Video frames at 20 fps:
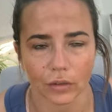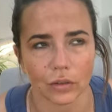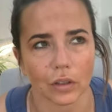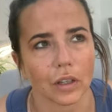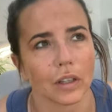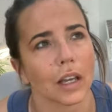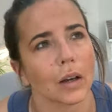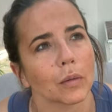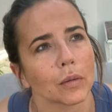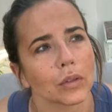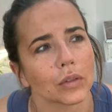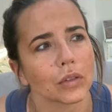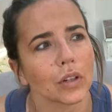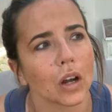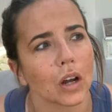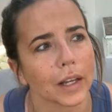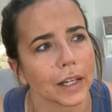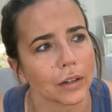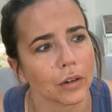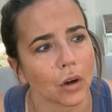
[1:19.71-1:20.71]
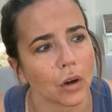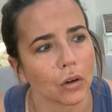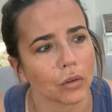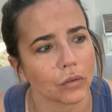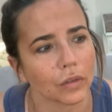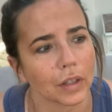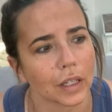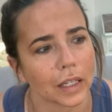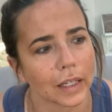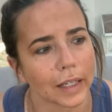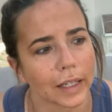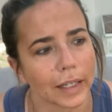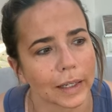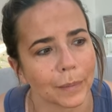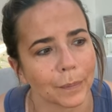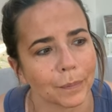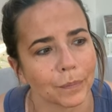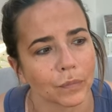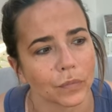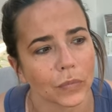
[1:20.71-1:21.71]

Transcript: So that was starting on the